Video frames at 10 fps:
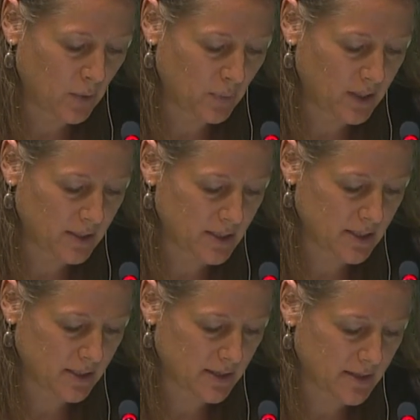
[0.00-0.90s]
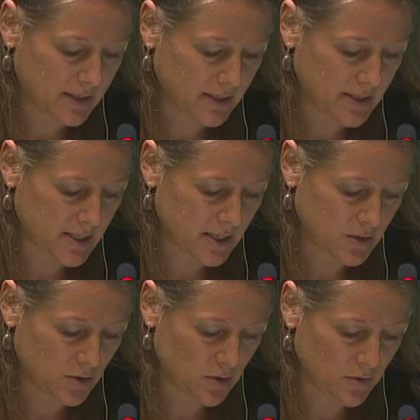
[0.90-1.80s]
We consider that
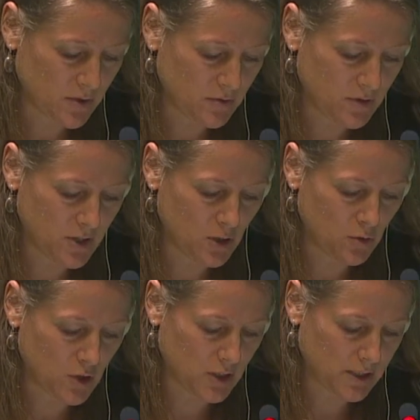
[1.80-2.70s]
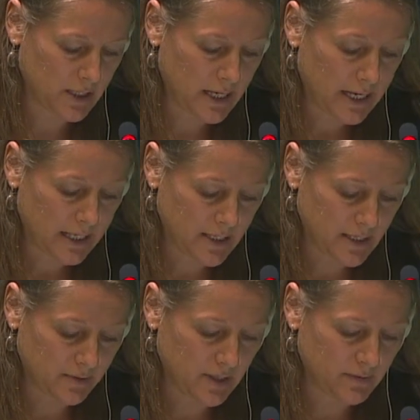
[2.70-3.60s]
consensus on this resolution
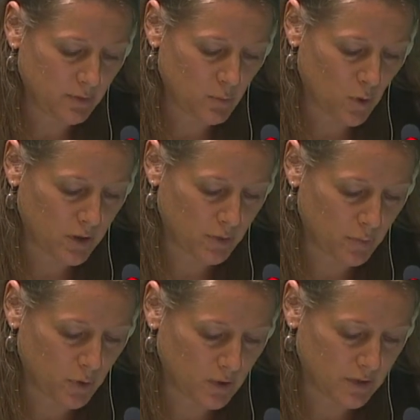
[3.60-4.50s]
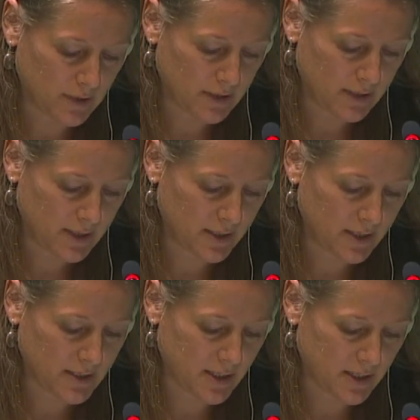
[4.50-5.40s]
is even more important than
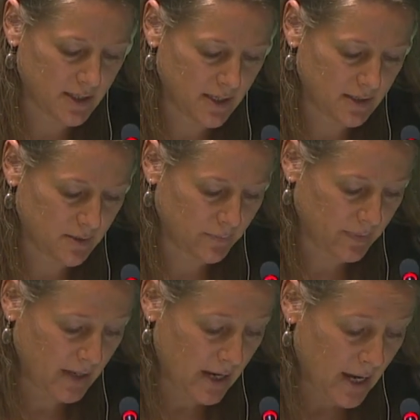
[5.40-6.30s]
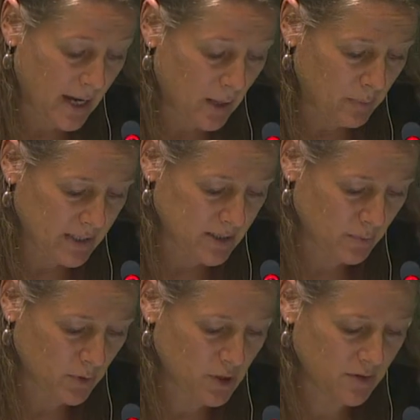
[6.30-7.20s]
its content. By
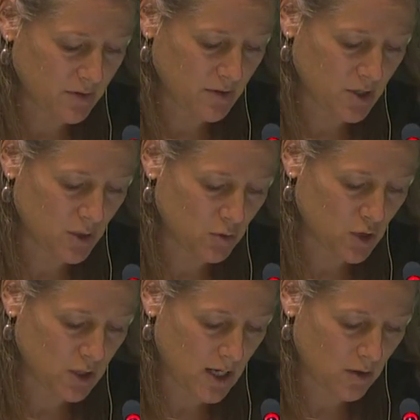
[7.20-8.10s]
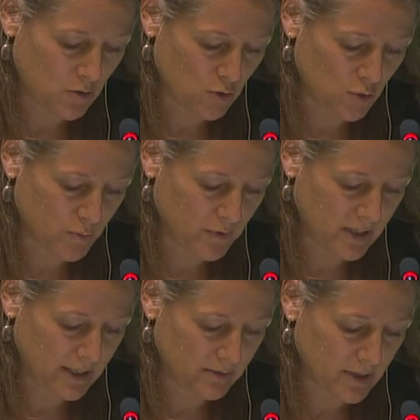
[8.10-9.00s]
supporting the resolution, our group
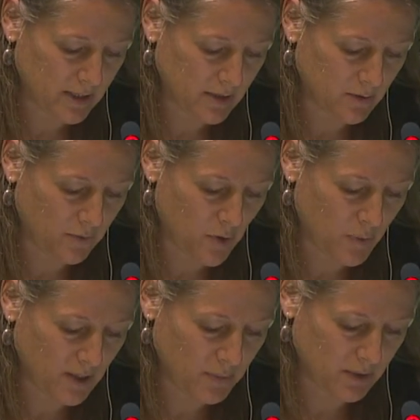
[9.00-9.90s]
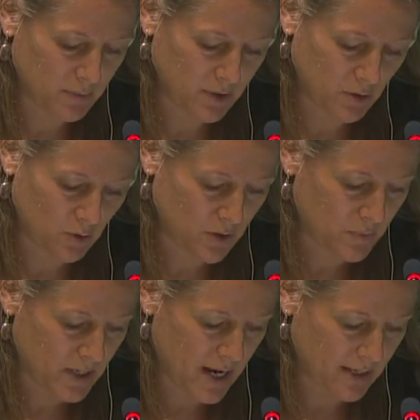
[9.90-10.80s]
reiterated firm commitment to
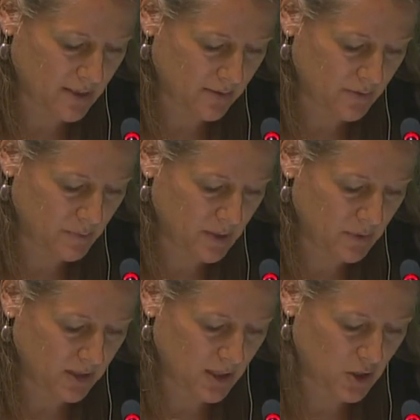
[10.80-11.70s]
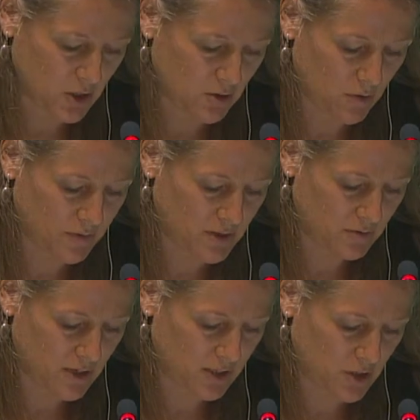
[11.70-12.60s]
comprehensive implementation of the
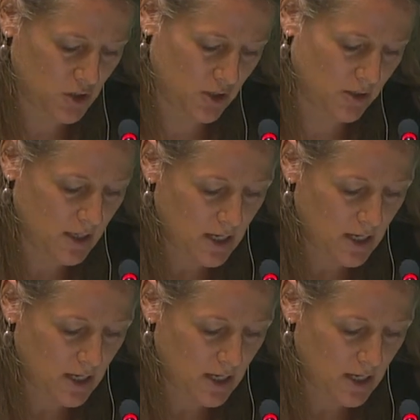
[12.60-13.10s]
strategy,